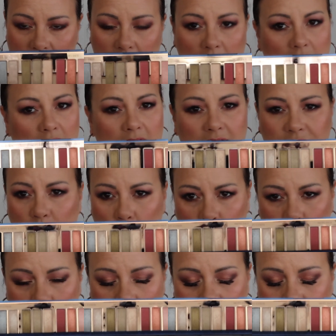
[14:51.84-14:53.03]
I love
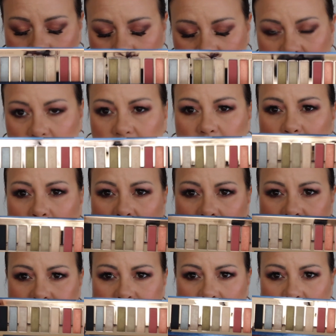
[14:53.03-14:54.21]
all three of the
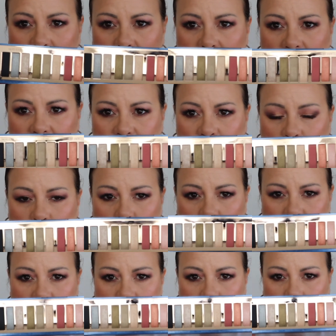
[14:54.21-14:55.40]
palettes that I have
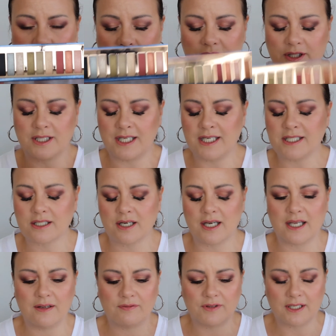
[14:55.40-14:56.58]
bought with these. I
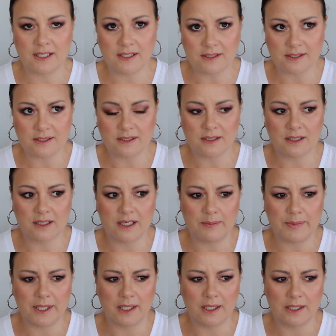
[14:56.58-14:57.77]
have the Instant Eye
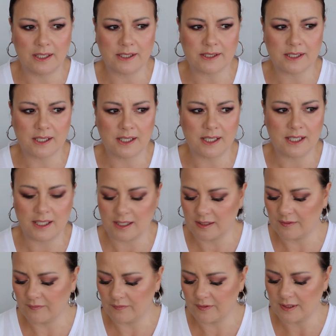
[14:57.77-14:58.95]
palette, I
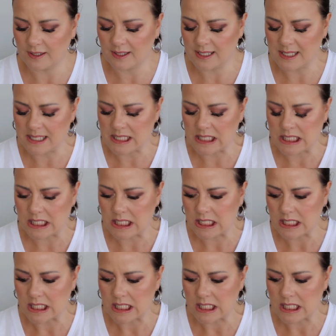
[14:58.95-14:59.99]
have the